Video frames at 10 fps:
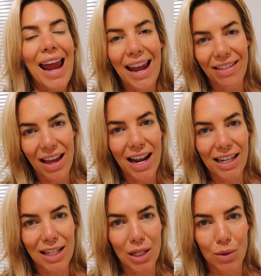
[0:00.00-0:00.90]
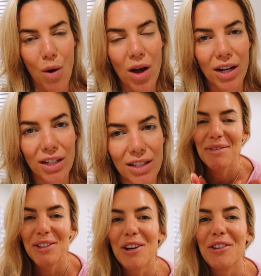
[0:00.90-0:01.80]
and that excess water.
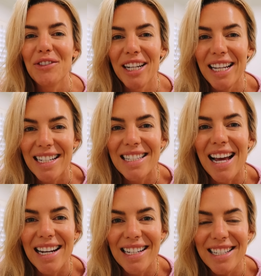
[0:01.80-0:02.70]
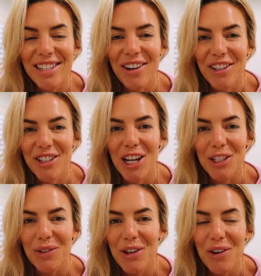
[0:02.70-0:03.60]
I'm so freaking excited to start the
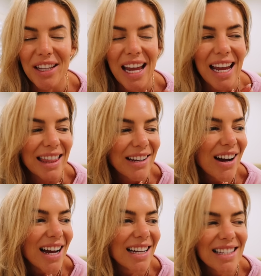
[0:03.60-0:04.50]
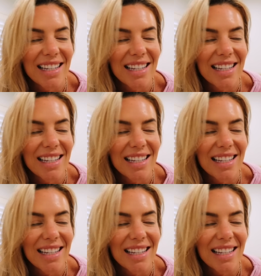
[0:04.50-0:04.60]
challenge with you on the eighth, you guys.